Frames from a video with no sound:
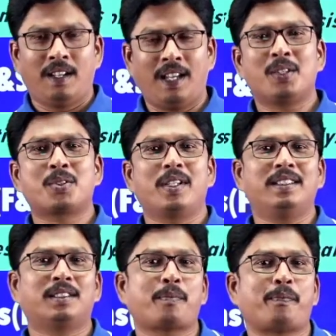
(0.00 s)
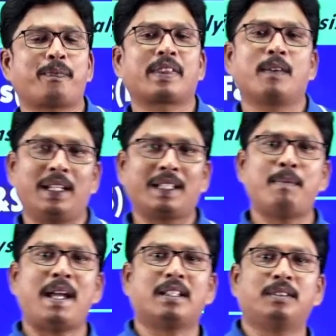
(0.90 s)
Hello students, welcome
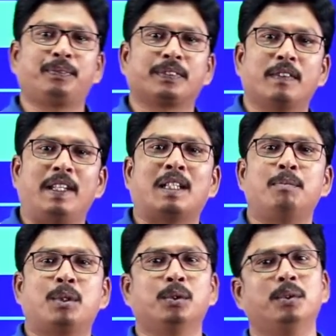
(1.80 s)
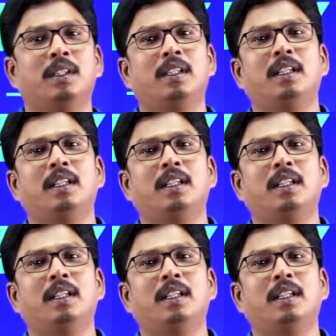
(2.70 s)
back. Welcome to